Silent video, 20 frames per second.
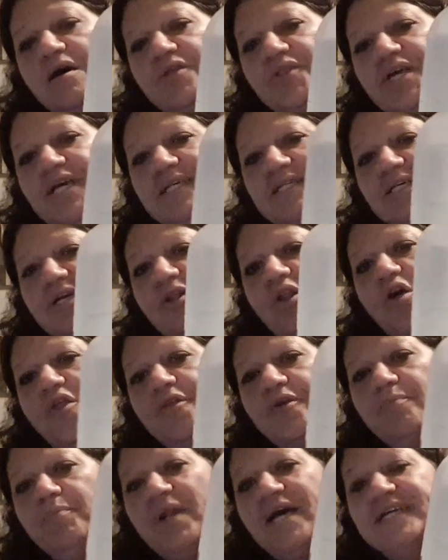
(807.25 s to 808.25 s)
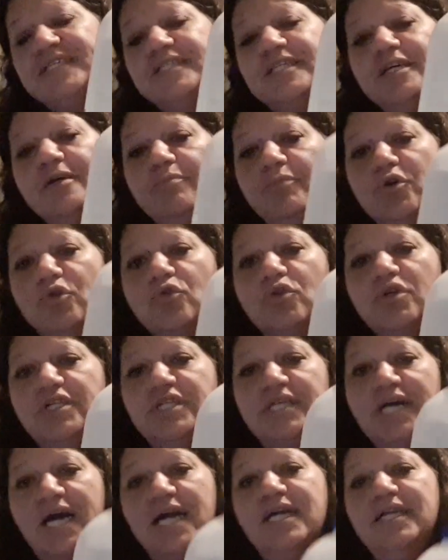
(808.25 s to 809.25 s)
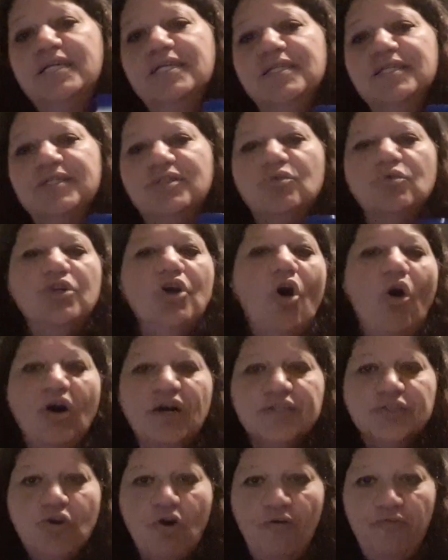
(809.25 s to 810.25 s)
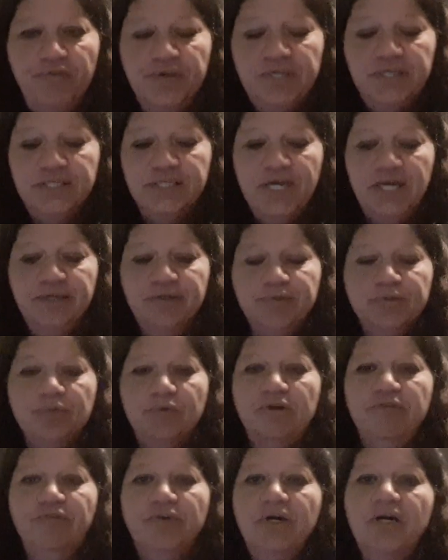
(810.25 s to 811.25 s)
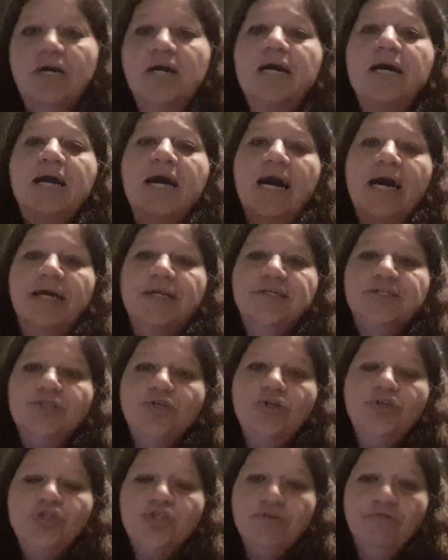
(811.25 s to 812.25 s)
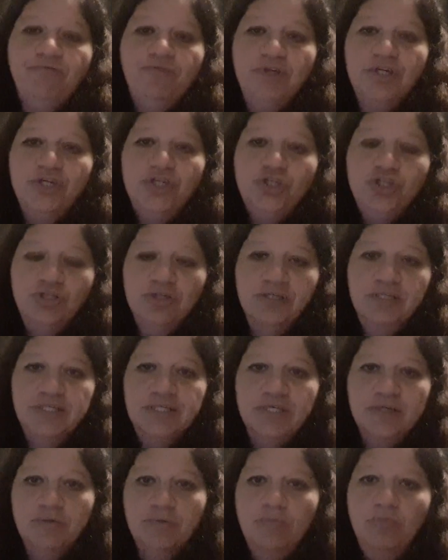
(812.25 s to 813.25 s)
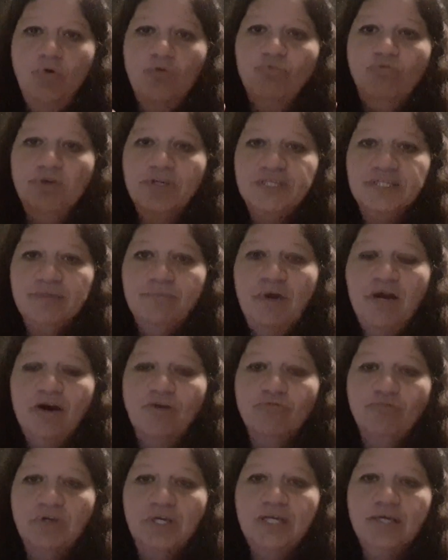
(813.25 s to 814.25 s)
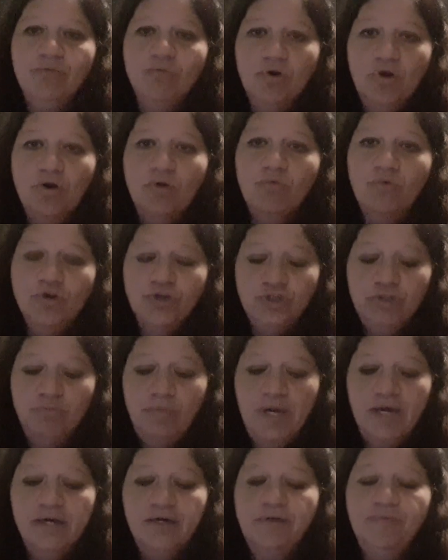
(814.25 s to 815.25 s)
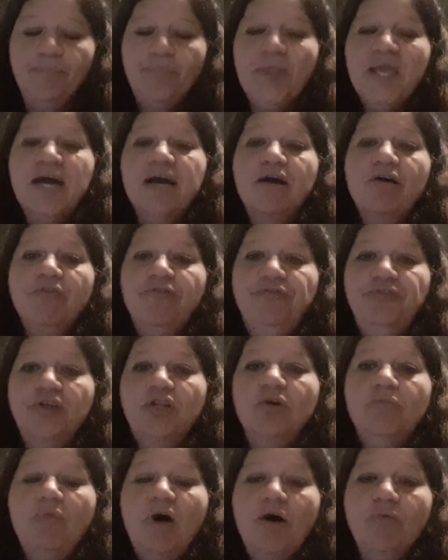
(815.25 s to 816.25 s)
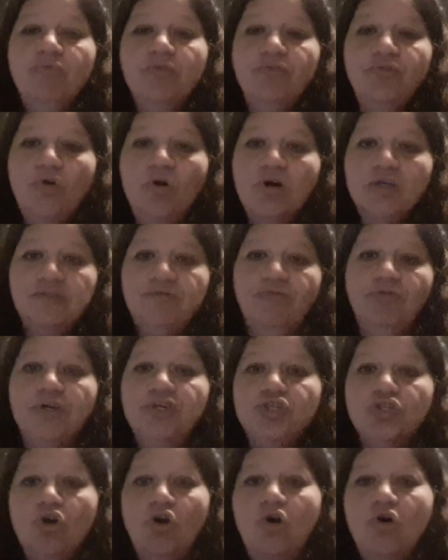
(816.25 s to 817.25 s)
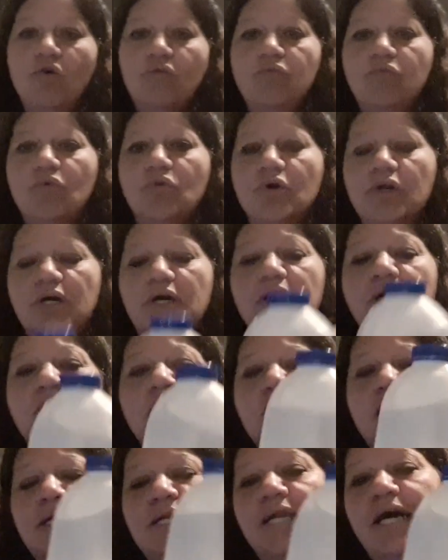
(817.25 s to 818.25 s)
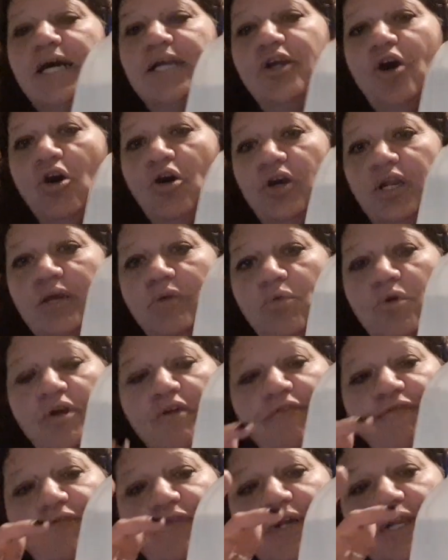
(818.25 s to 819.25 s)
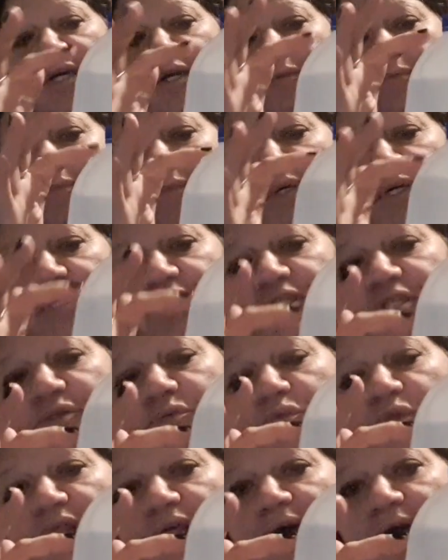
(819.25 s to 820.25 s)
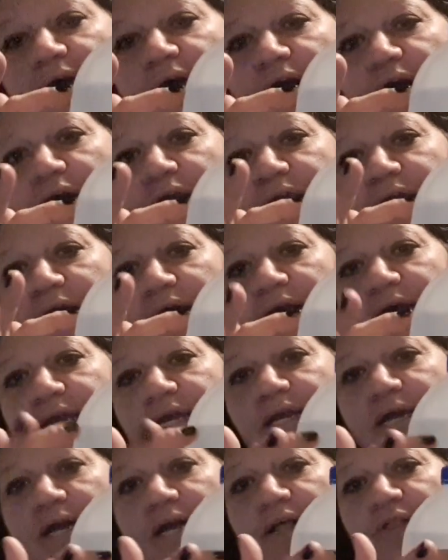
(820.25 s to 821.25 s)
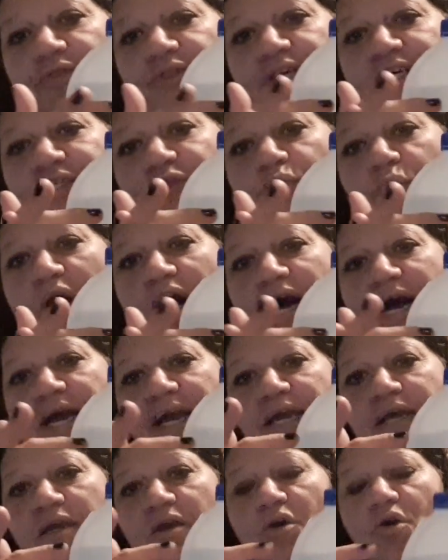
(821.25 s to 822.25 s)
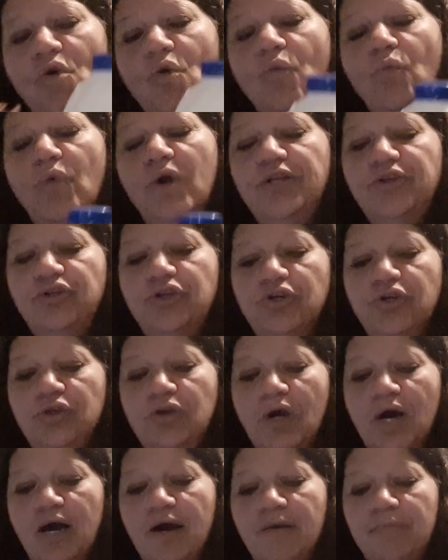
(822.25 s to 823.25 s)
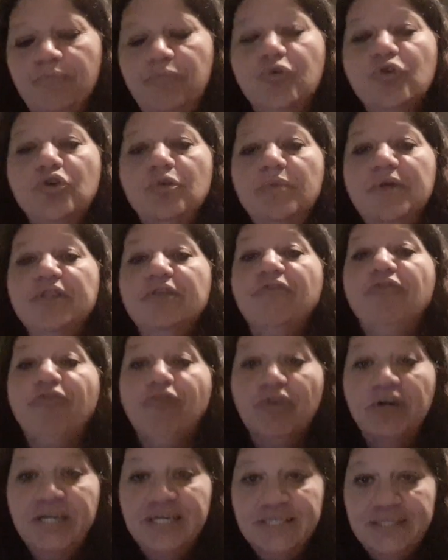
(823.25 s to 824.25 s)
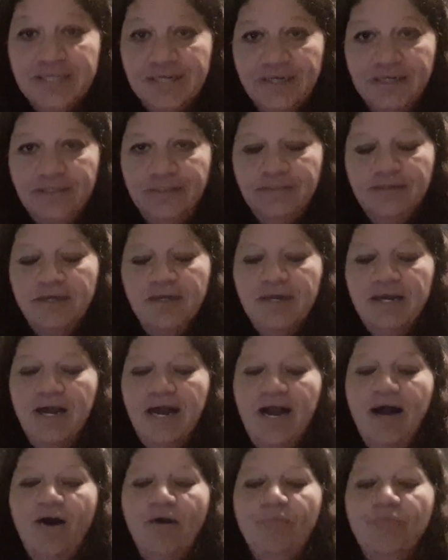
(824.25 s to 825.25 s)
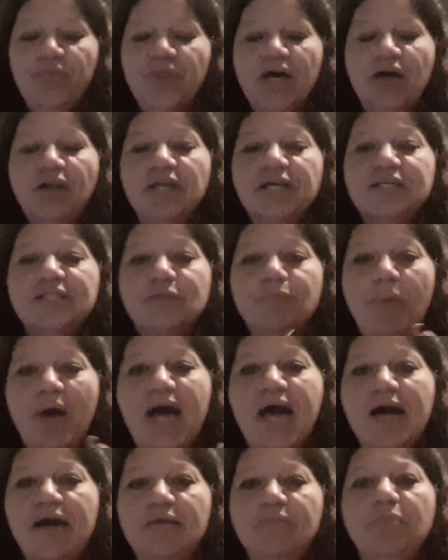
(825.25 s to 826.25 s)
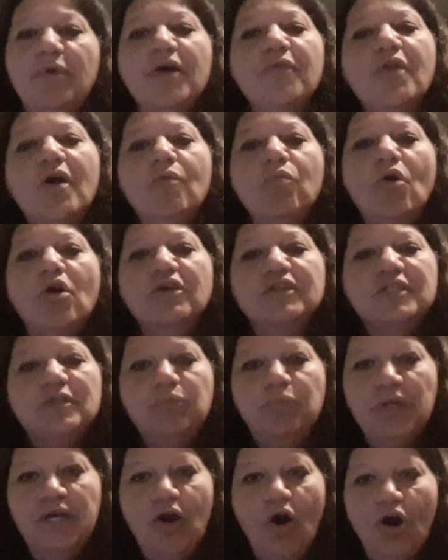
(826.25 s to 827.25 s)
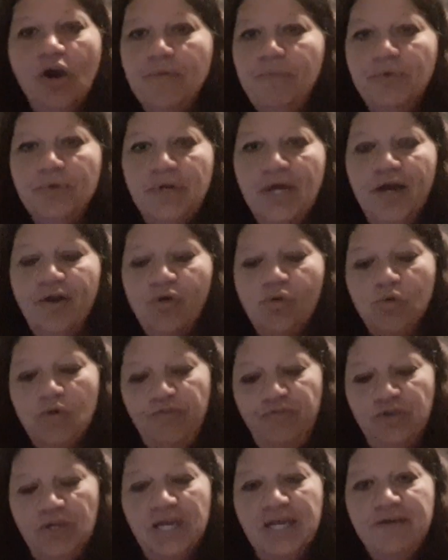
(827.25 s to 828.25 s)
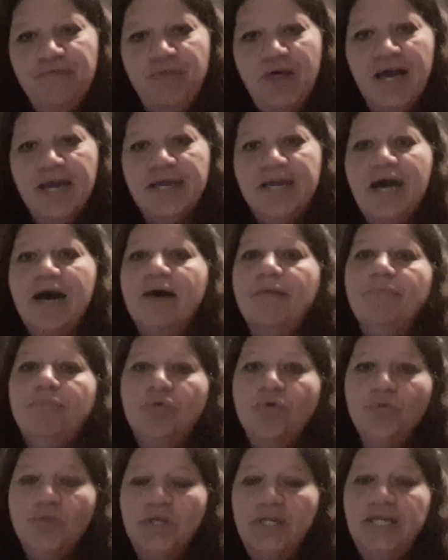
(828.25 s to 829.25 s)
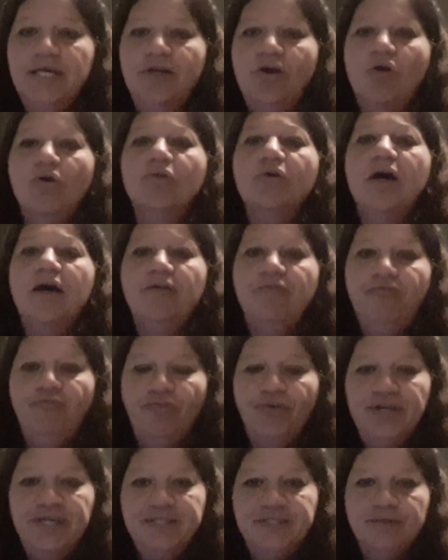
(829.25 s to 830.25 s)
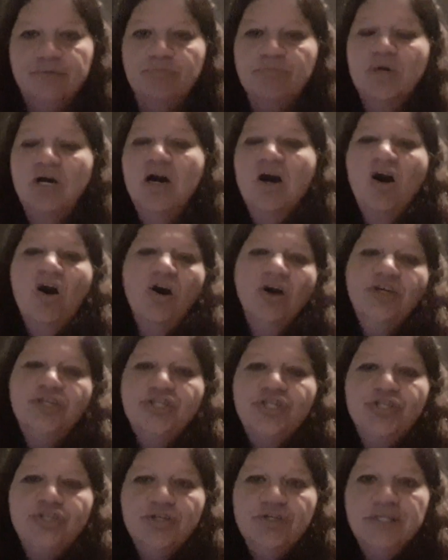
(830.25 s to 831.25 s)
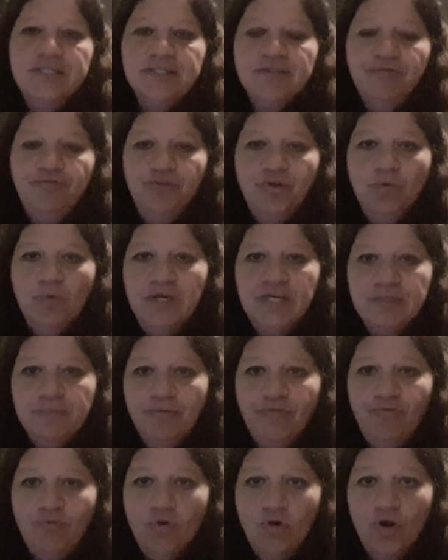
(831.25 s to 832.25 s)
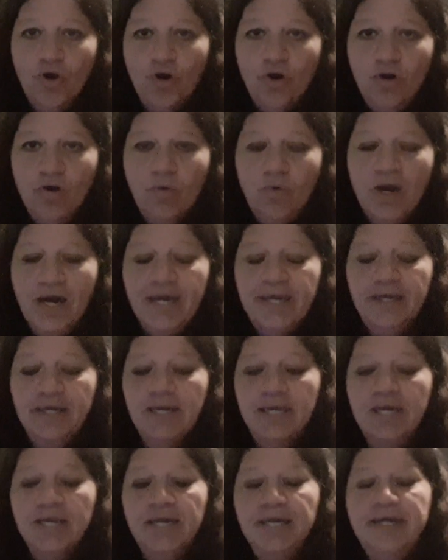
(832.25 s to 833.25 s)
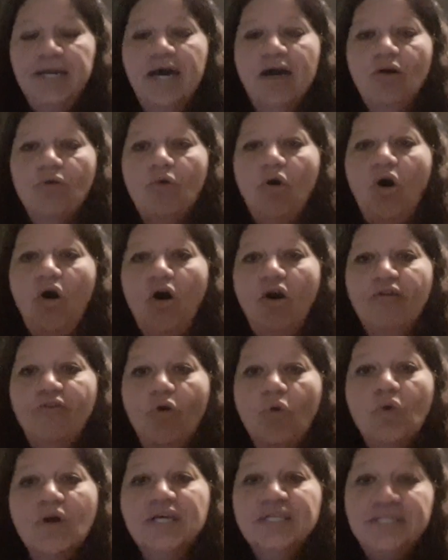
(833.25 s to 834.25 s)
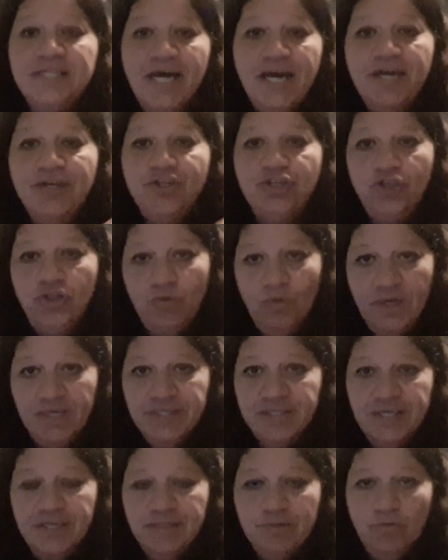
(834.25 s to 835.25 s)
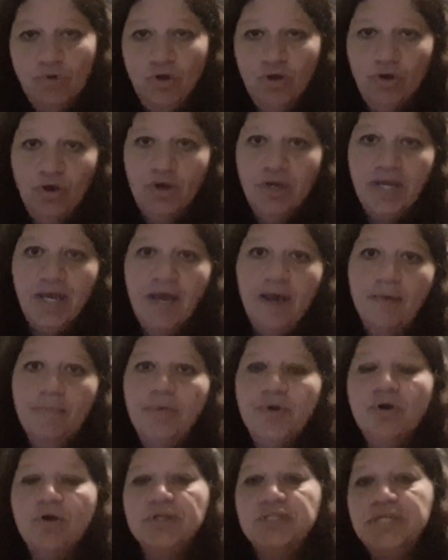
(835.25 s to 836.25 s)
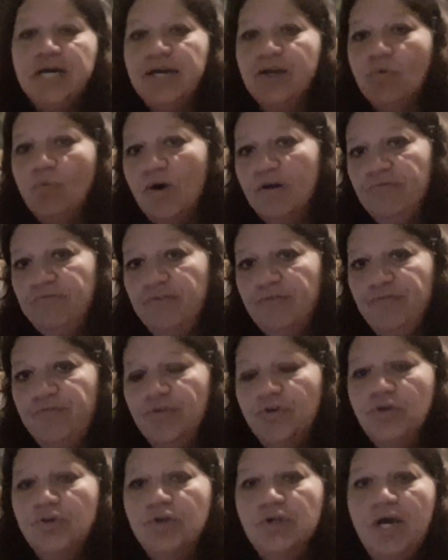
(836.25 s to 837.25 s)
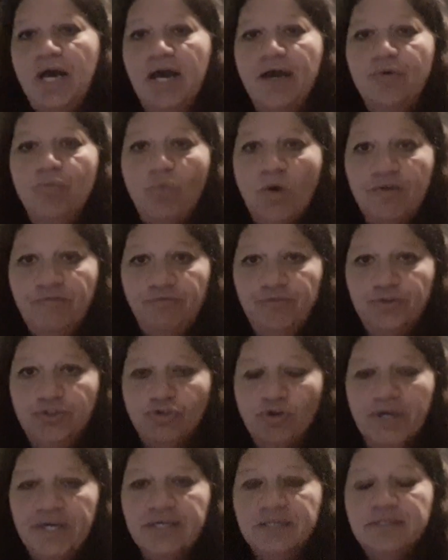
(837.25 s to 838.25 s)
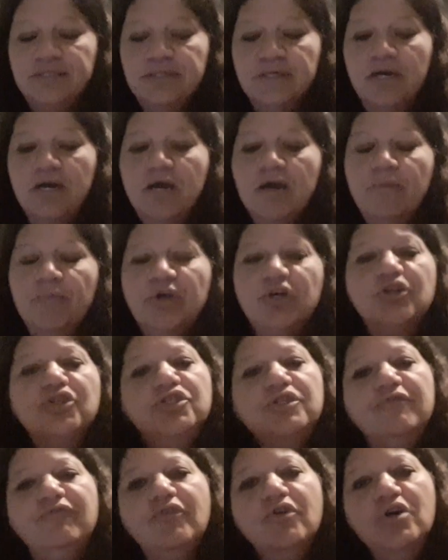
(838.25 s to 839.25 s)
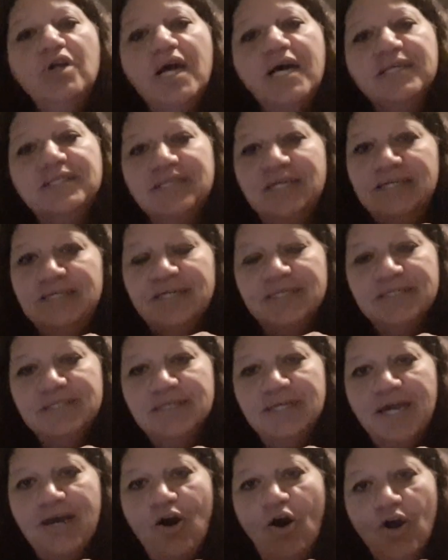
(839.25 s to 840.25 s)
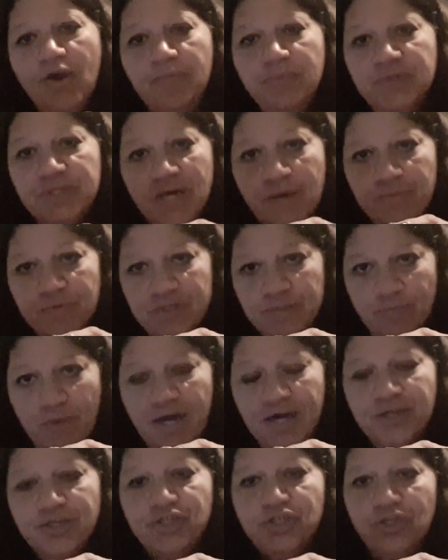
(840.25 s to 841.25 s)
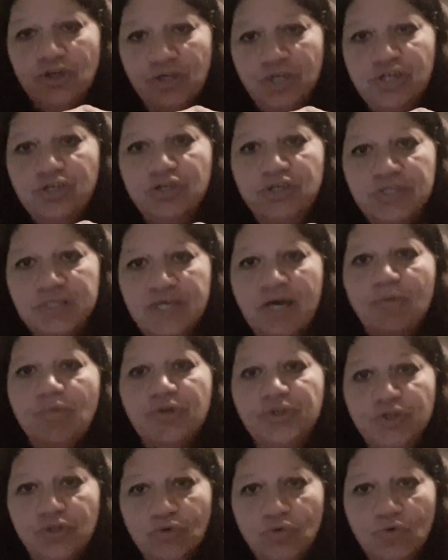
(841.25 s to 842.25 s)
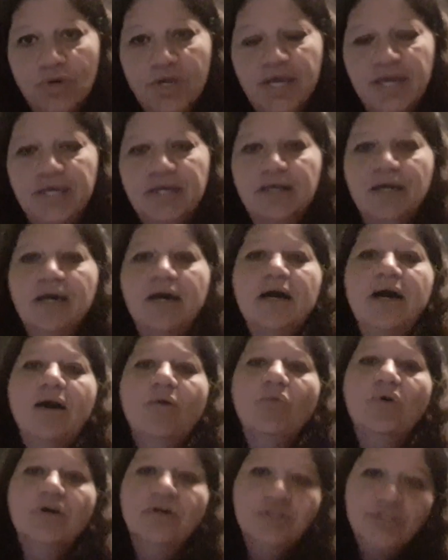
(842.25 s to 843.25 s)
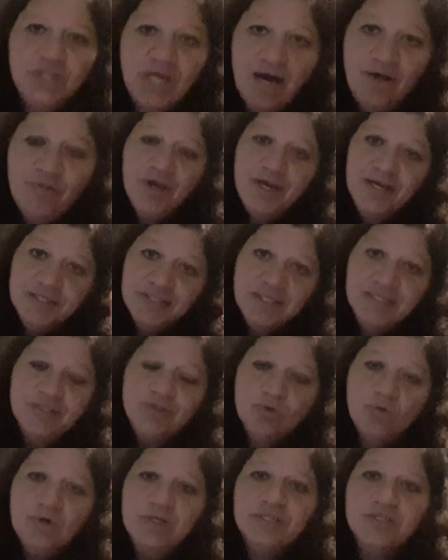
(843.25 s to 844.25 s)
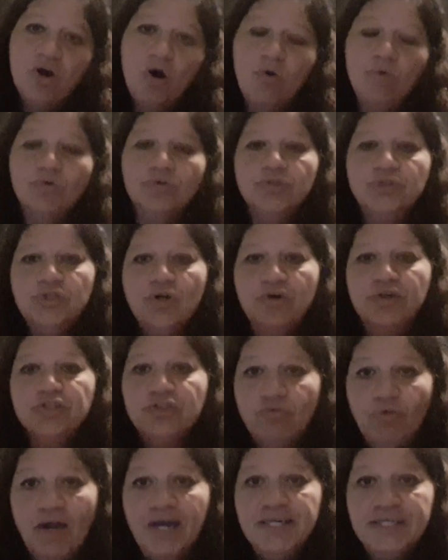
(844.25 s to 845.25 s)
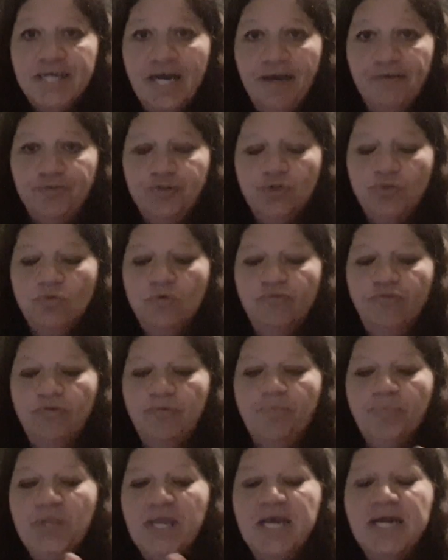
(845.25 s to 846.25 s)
These are like the plastic milk containers or your iced coffee containers, whatever. And as soon as you finish using them, rinse them out really well, wash them out, fill them up with nice fresh cold water. Now, you only want to fill them till there, okay? This way, when you put them in the freezer, they'll expand, but they won't split open at all if you leave that gap. Put the lid on and freeze them. I usually do this a few weeks before I go away. Now, I always take 2 eskies when I go camping. I take 1 for food and 1 for drinks, because your food esky doesn't get opened up as much. You only use that when you're cooking, whereas your esky's always gone. So it's great to have 2 of them.